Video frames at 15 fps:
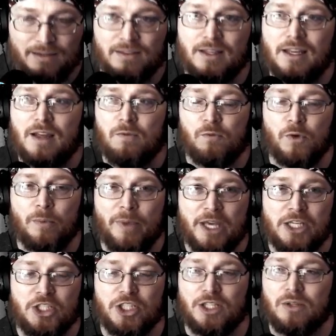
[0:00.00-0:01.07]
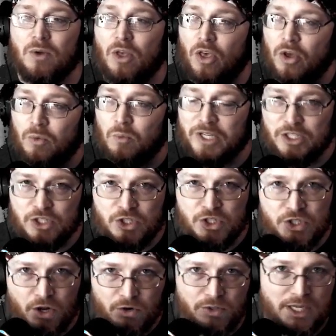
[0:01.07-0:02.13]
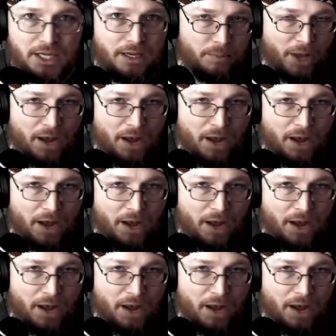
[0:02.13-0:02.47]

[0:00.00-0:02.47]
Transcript: The information went so deep.